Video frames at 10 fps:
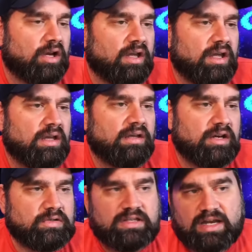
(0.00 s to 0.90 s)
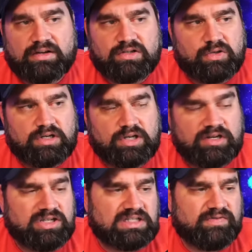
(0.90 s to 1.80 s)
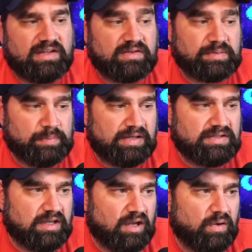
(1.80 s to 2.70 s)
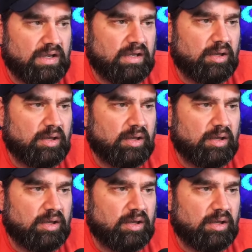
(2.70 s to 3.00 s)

Look, here's what the doctor's doing to try and justify. This is months ago.